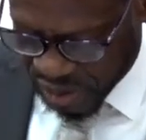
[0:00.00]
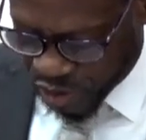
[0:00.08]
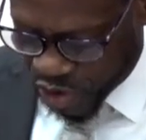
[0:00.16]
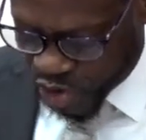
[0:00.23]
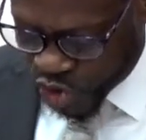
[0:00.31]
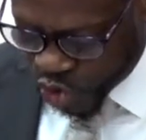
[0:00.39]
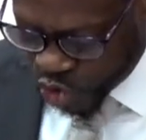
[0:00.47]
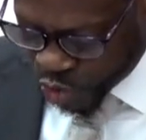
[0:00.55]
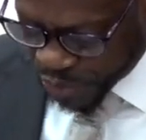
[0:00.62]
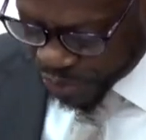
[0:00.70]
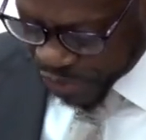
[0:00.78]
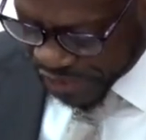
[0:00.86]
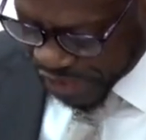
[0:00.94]
the
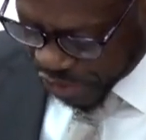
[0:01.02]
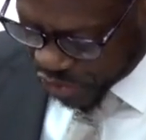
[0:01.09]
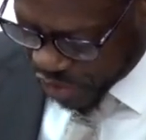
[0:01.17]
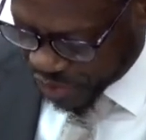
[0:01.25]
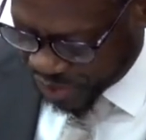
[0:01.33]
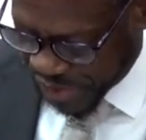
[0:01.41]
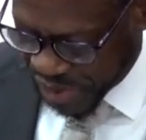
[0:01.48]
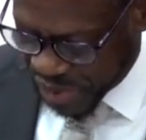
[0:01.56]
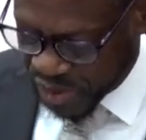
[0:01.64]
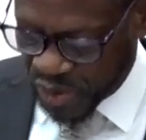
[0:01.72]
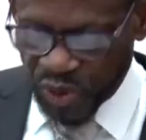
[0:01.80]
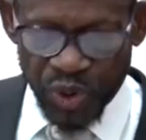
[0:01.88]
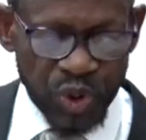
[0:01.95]
Consumer Protection
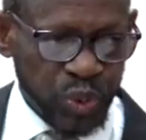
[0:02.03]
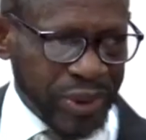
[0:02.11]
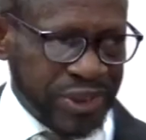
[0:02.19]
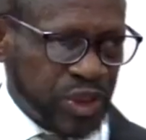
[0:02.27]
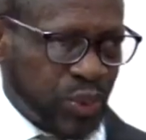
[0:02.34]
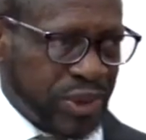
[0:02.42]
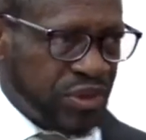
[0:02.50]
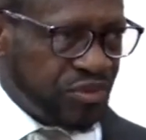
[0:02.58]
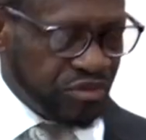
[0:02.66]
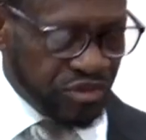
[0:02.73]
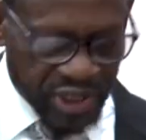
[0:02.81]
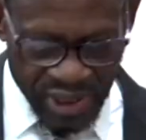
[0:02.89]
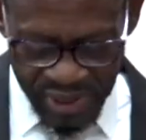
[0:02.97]
Bill
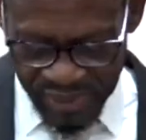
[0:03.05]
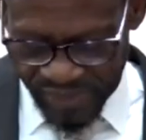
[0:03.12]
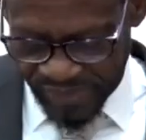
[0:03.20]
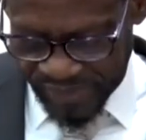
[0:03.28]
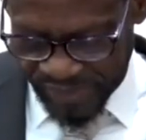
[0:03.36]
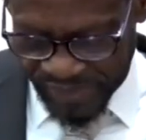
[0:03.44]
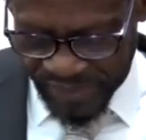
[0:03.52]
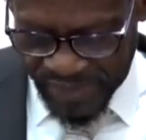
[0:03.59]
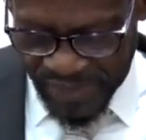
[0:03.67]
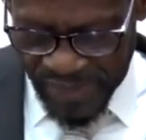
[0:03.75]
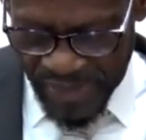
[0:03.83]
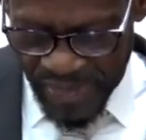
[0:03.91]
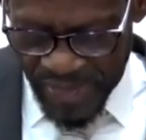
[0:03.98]
2023,
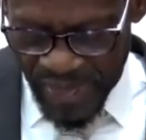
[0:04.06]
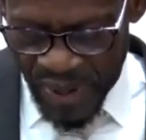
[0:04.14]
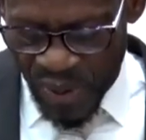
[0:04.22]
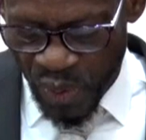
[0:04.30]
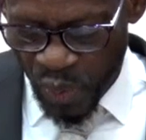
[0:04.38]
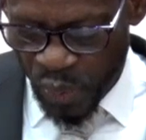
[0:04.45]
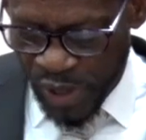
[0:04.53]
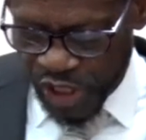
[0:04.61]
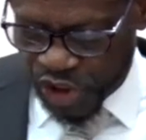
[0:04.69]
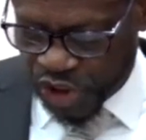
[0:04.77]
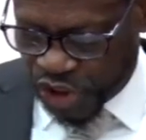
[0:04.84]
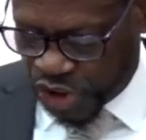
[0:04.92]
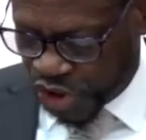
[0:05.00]

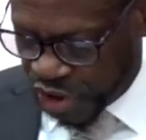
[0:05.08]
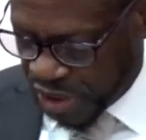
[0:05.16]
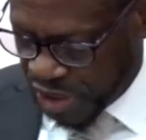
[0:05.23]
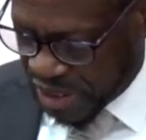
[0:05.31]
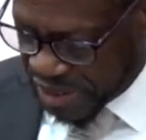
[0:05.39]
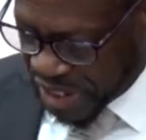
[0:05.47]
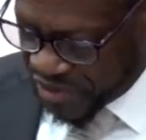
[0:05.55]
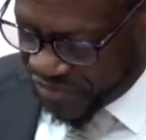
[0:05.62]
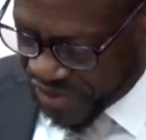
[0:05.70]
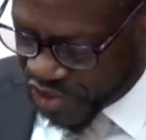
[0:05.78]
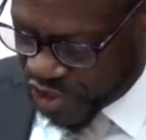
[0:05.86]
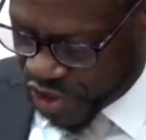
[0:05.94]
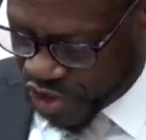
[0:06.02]
which is
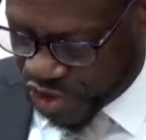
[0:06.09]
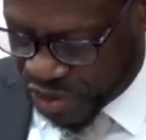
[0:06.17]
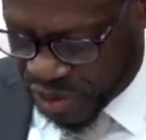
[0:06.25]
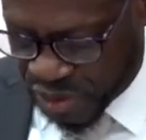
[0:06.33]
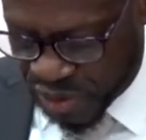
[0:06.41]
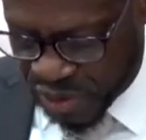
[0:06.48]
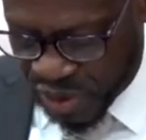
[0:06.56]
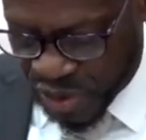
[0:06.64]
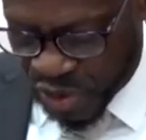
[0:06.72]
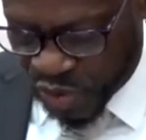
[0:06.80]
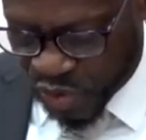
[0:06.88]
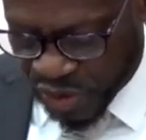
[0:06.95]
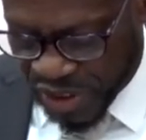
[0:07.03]
envisaged
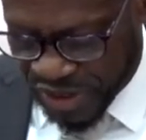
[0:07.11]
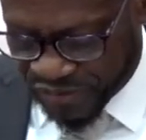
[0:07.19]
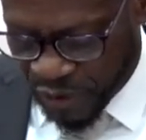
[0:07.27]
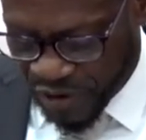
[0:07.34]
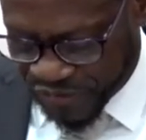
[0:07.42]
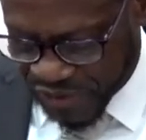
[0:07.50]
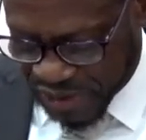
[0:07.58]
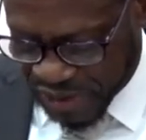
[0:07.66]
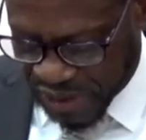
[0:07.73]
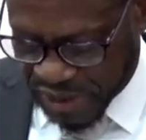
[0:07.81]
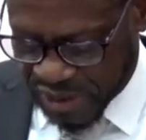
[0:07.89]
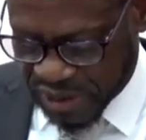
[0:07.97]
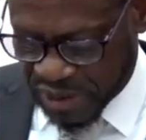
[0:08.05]
to give
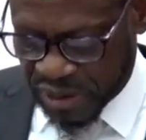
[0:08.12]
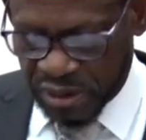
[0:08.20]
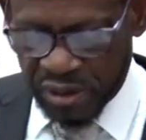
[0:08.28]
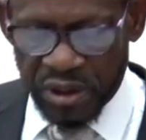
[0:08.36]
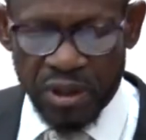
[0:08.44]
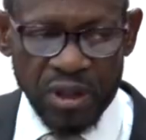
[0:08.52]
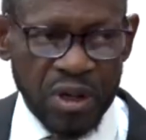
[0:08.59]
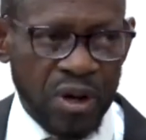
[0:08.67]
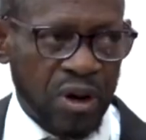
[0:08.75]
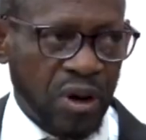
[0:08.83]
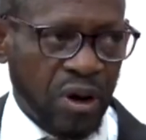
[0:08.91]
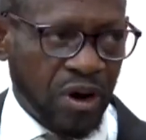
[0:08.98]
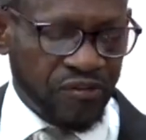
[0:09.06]
officers
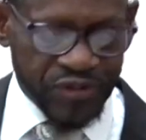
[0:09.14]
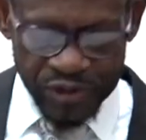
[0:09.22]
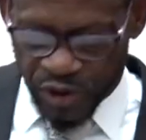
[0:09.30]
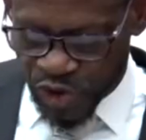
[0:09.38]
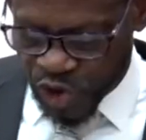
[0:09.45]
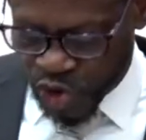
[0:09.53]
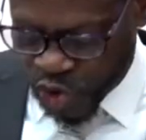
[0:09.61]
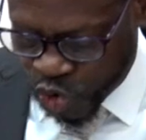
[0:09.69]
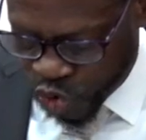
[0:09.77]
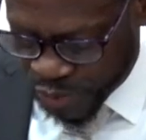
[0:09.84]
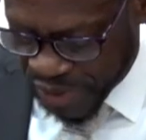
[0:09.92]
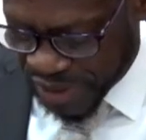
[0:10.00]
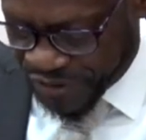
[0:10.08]
of the
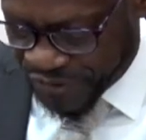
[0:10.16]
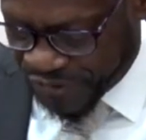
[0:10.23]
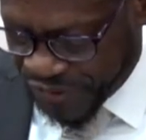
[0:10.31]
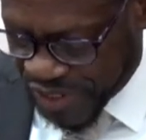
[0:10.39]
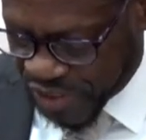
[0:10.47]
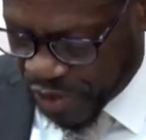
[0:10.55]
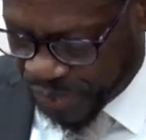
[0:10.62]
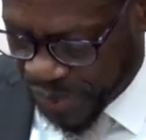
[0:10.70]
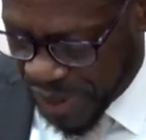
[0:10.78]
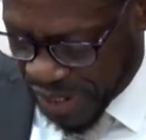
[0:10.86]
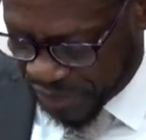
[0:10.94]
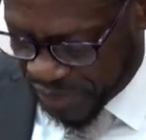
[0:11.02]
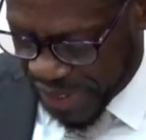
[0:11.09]
Consumer Affairs
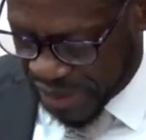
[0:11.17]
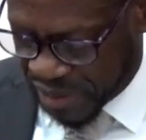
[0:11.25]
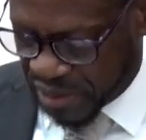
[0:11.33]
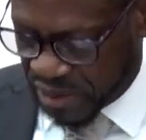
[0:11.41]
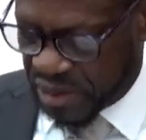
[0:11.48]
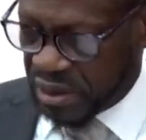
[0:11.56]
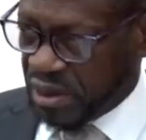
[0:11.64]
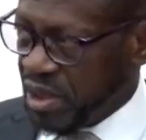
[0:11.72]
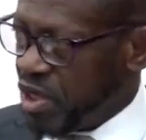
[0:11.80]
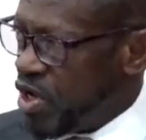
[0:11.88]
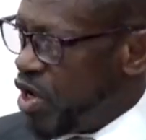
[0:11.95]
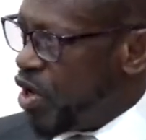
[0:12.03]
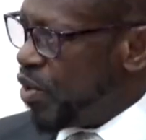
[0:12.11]
Department
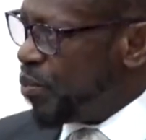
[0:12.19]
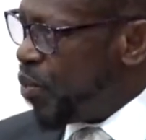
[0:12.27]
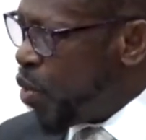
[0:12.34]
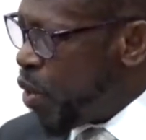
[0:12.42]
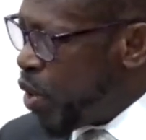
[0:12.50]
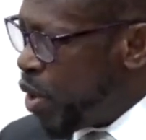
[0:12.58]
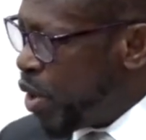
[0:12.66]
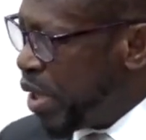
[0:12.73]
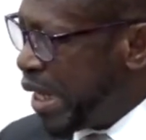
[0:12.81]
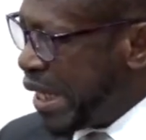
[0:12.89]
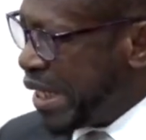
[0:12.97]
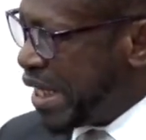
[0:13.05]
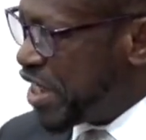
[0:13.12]
more
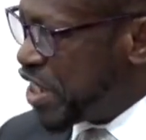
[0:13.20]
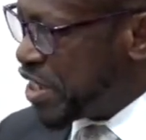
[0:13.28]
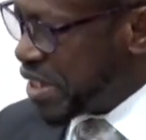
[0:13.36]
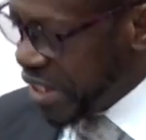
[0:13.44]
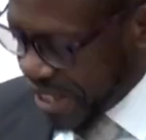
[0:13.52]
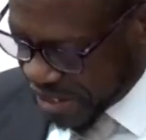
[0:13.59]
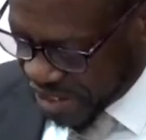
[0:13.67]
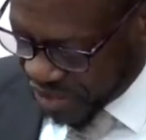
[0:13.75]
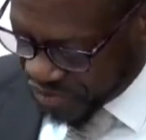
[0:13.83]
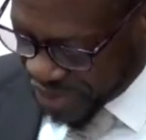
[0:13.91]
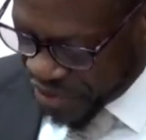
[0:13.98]
legislative